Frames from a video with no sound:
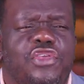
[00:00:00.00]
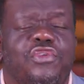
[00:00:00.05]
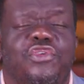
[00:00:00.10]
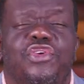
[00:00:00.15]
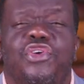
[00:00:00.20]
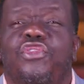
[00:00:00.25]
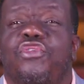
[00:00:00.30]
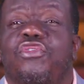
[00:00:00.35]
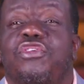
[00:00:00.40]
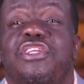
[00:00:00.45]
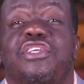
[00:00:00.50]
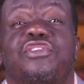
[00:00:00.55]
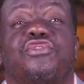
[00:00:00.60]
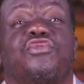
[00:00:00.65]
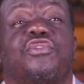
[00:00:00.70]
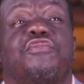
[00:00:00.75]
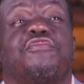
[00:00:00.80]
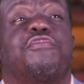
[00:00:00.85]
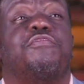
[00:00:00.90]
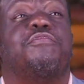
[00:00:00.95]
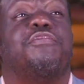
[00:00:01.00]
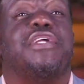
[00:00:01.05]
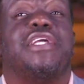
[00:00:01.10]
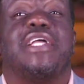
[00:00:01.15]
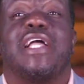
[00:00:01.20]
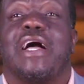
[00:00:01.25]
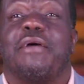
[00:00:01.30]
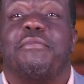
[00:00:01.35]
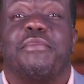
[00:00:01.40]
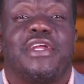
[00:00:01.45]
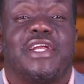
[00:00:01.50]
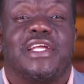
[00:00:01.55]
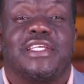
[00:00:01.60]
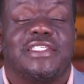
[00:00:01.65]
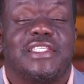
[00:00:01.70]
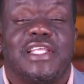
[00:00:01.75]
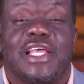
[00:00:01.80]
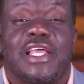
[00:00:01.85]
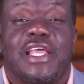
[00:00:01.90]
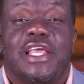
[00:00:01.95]
You don't need to even bring
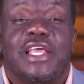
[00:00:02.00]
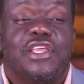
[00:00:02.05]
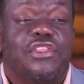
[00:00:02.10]
cameras there.